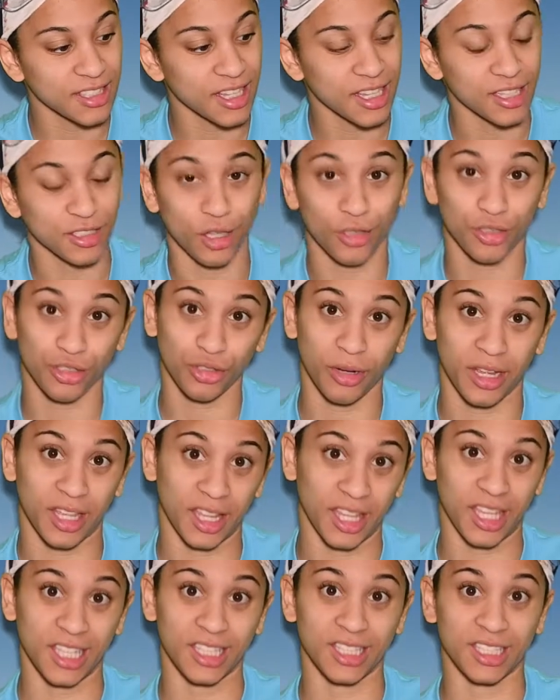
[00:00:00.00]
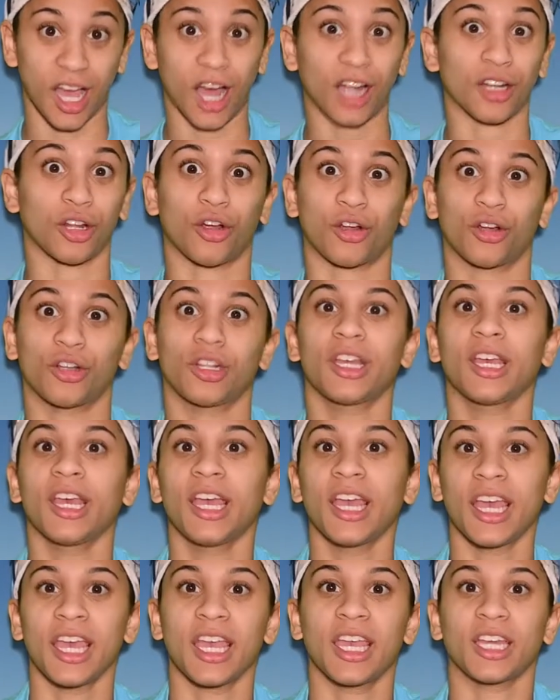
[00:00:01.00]
is Australian dot art,
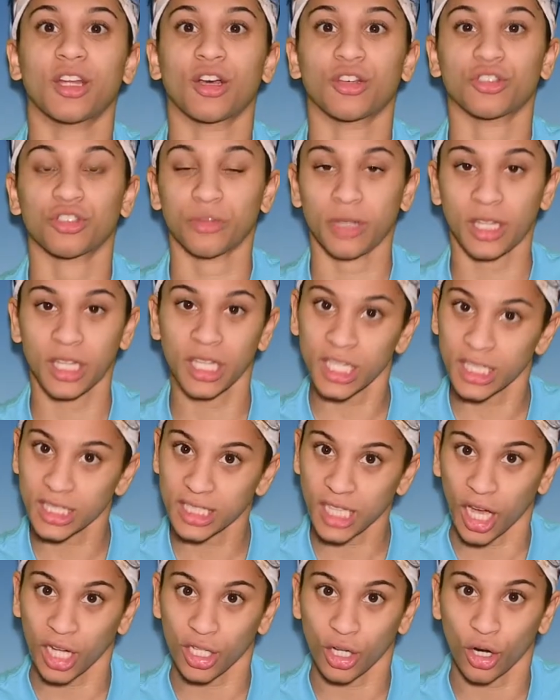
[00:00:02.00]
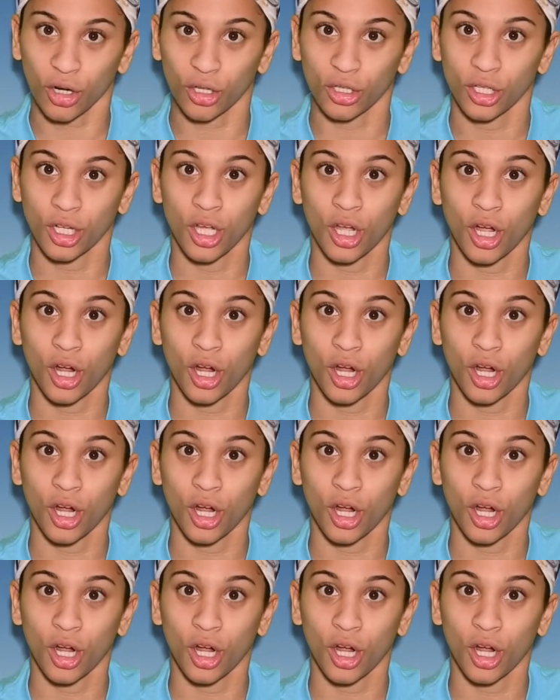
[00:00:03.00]
and Australian dot art